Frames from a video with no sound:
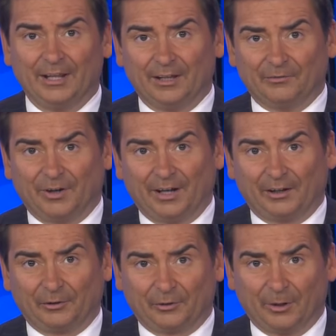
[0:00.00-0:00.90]
and
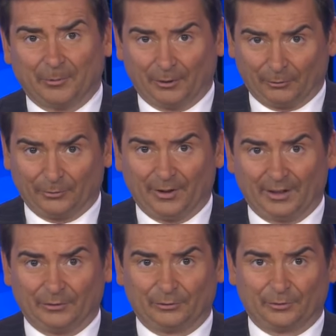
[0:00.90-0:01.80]
violent criminals
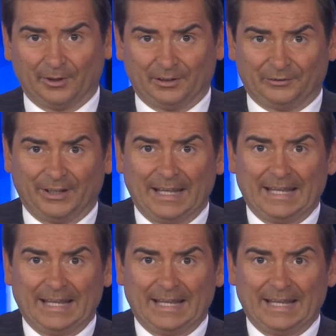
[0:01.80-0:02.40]
running the streets.